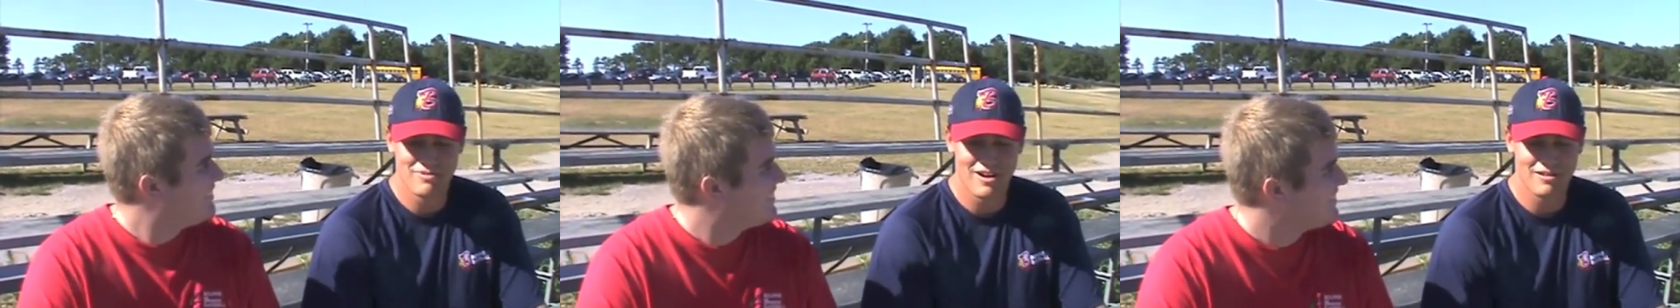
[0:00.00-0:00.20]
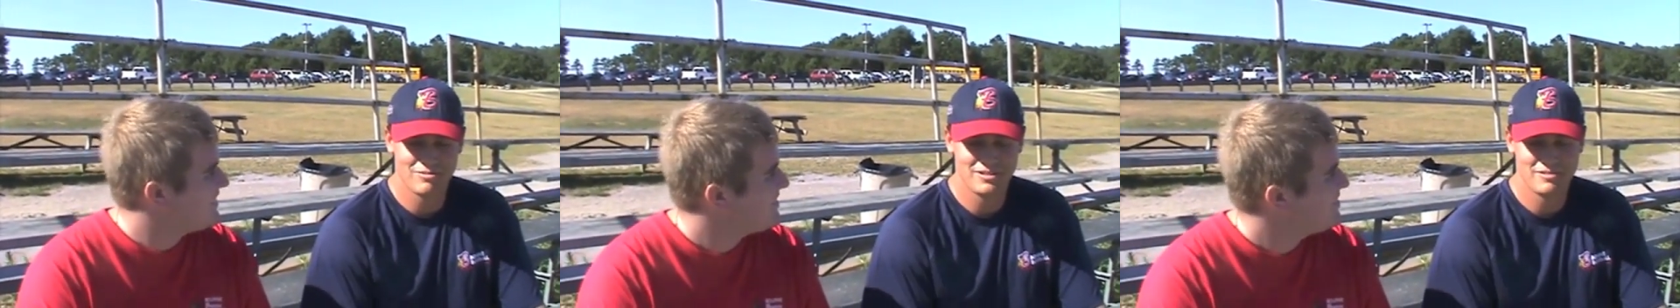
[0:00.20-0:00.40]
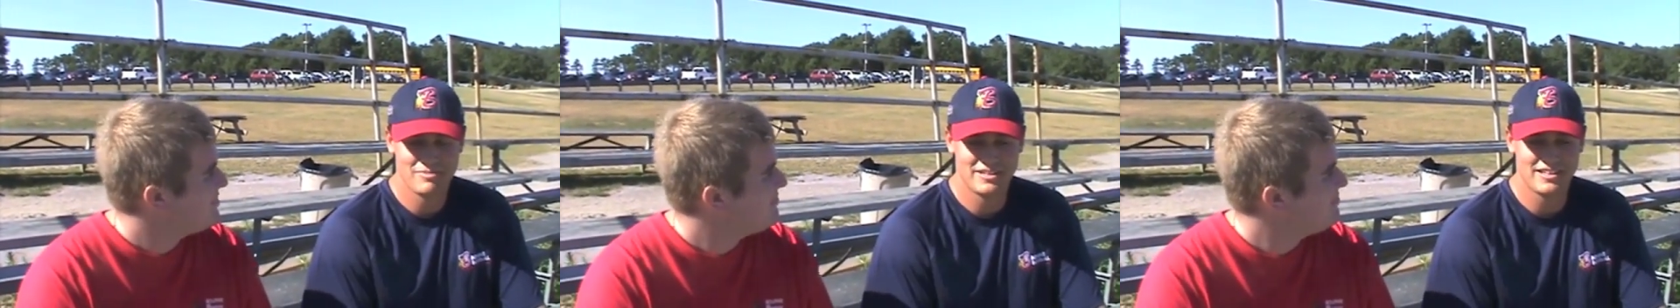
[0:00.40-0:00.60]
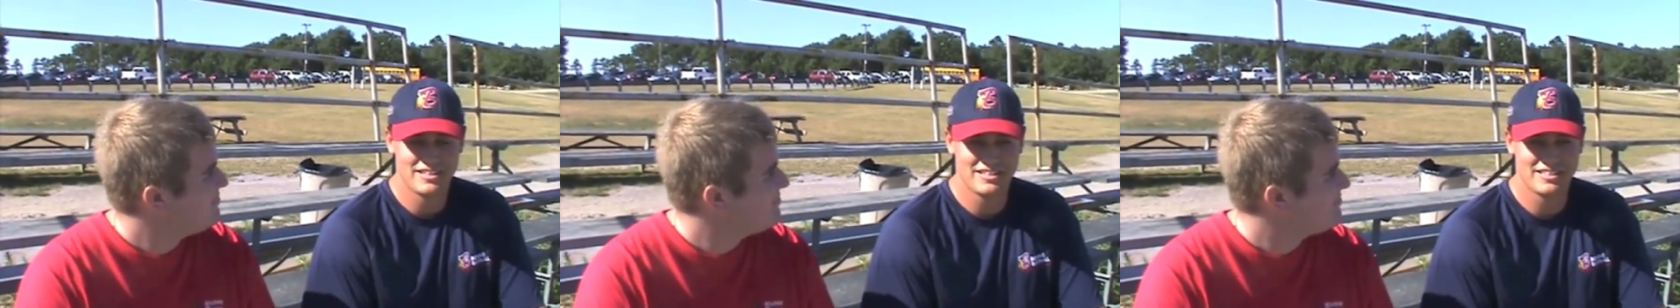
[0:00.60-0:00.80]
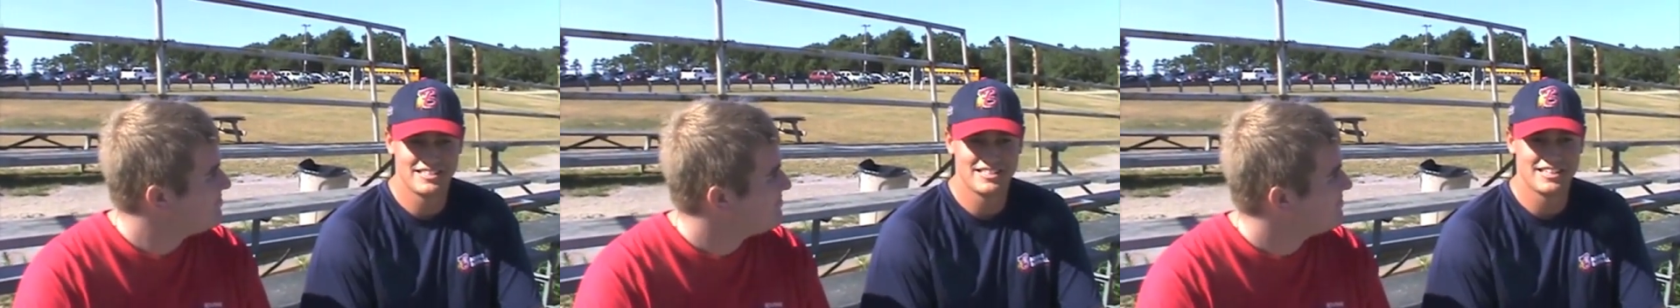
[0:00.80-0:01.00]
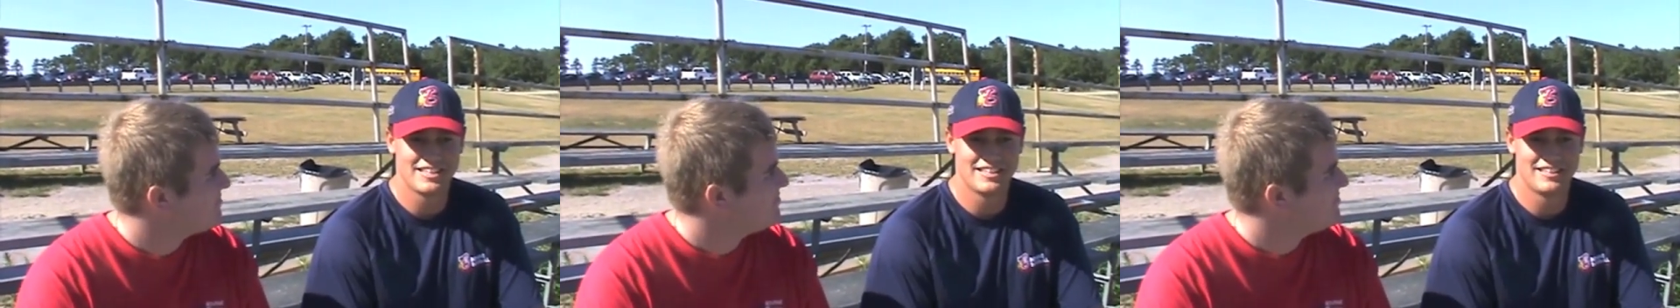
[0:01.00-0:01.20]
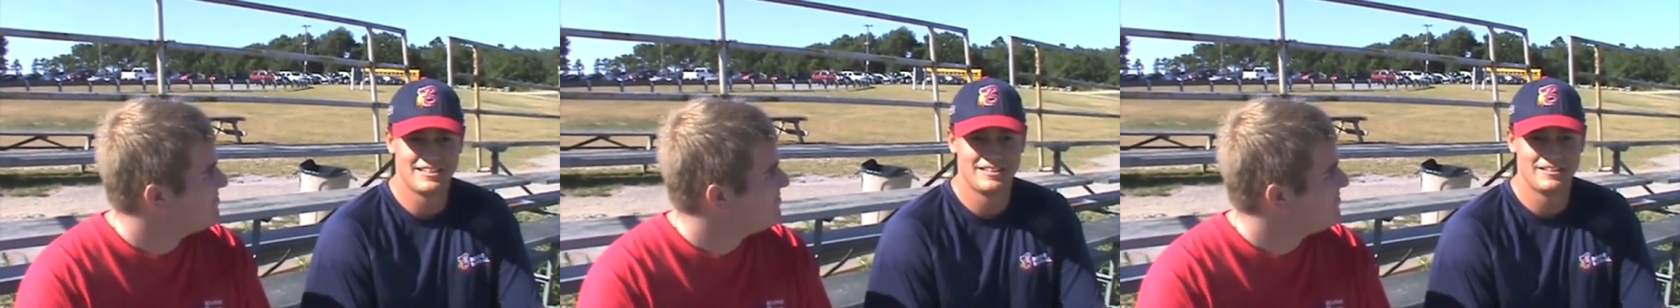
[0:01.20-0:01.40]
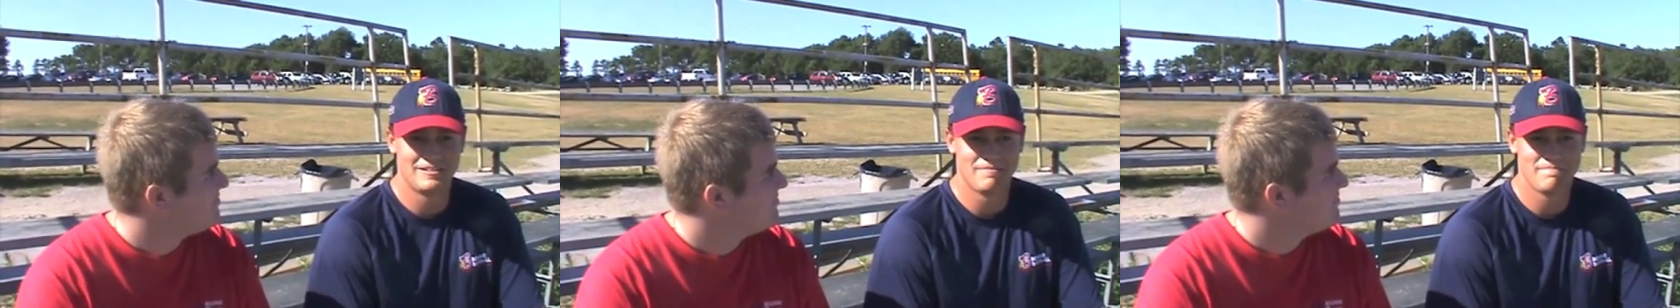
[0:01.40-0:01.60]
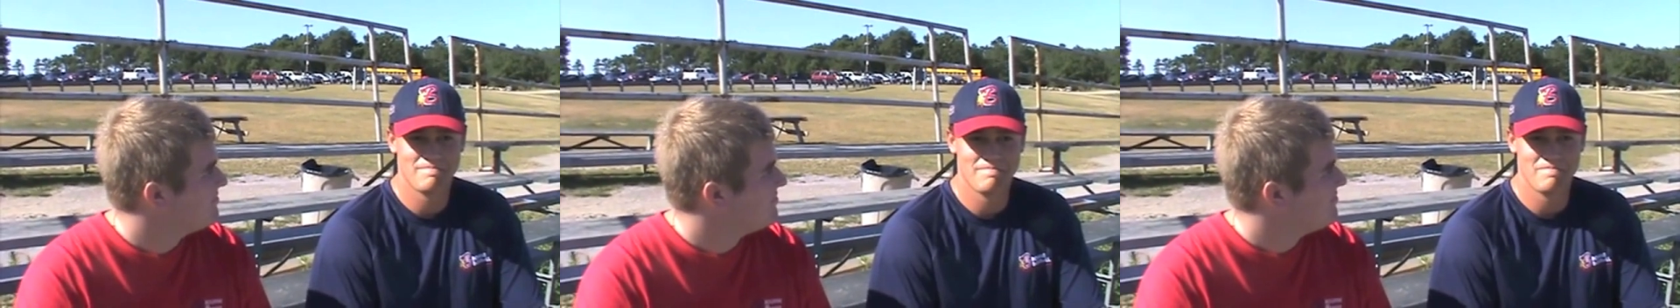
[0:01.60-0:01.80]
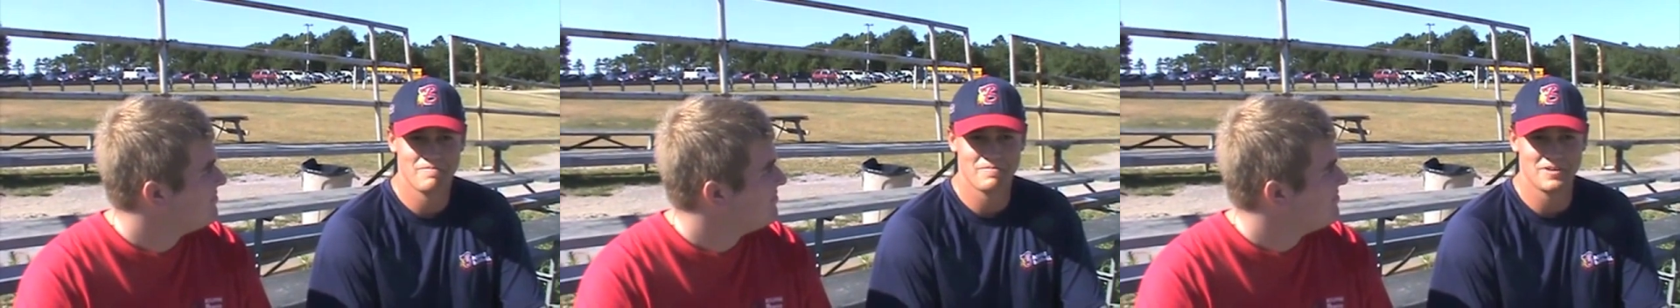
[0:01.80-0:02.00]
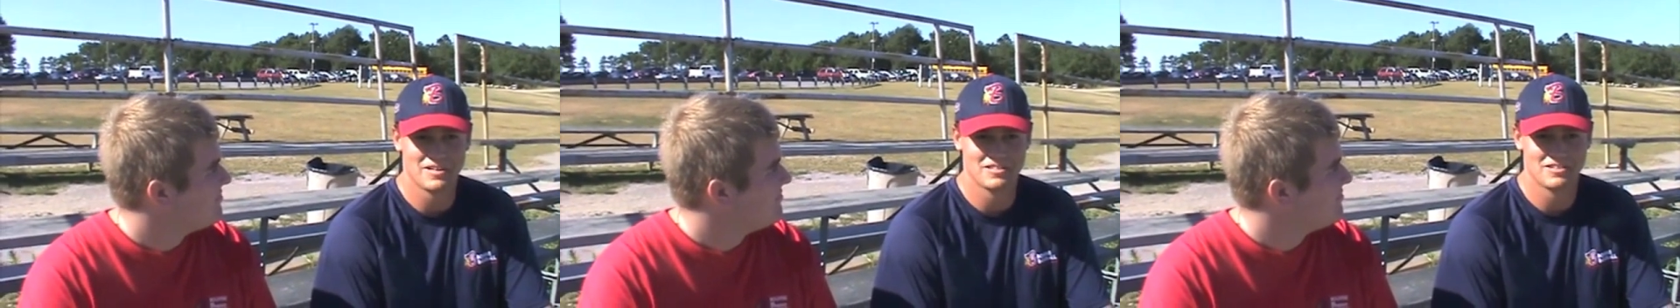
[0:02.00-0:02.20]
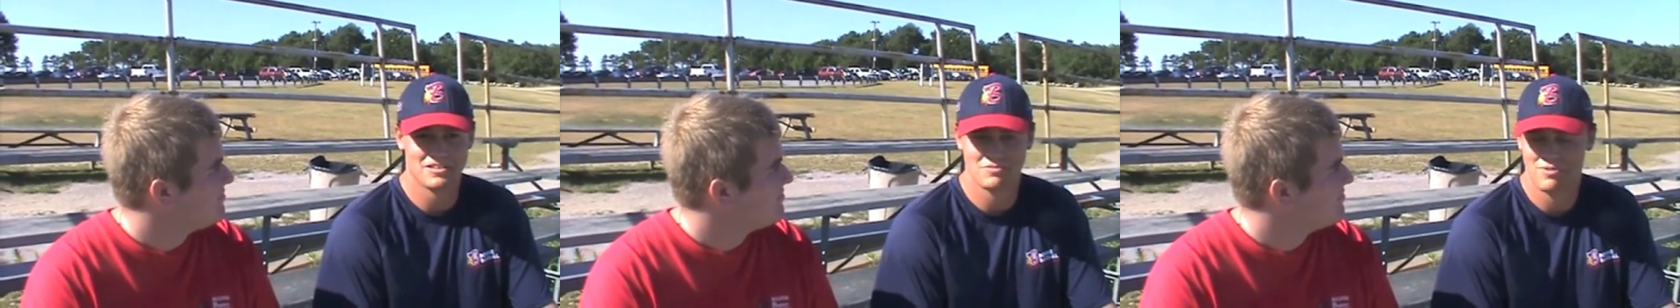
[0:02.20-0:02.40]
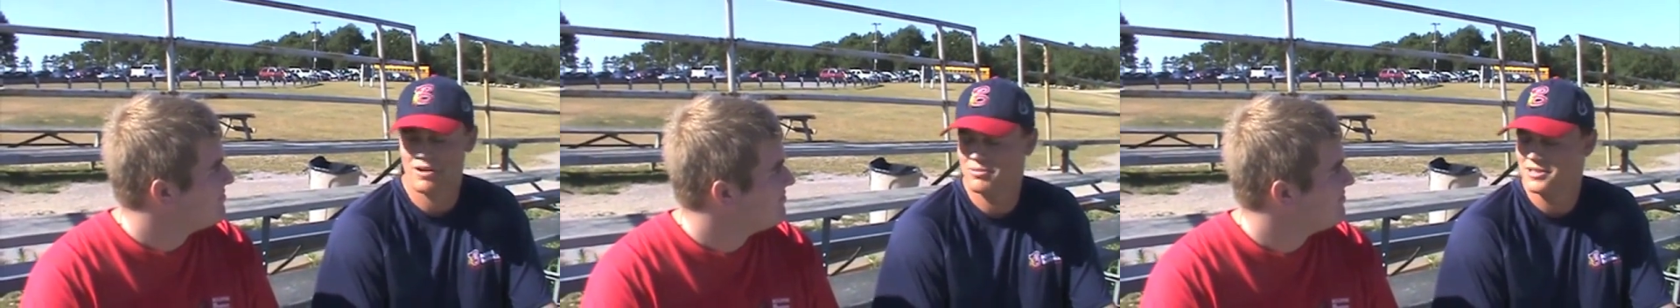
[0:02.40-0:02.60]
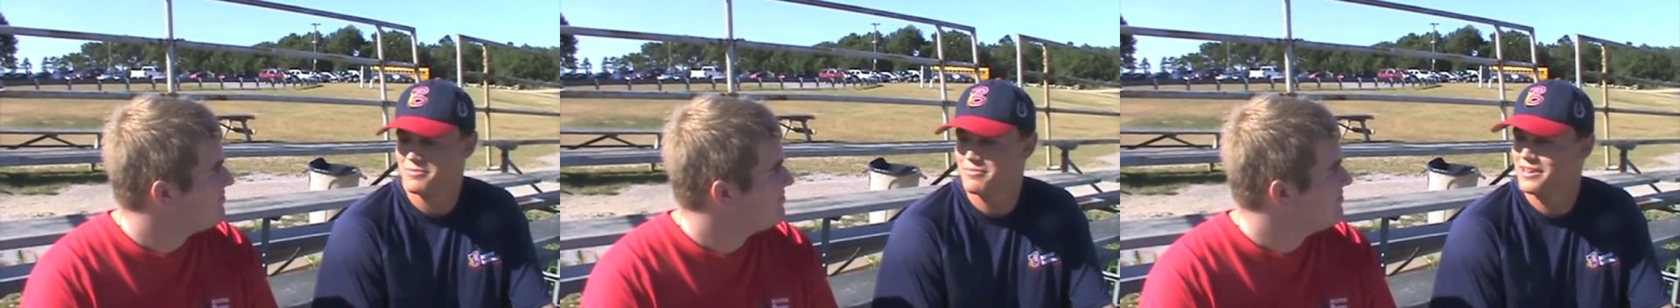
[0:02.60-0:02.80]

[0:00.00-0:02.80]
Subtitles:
Probably because I was probably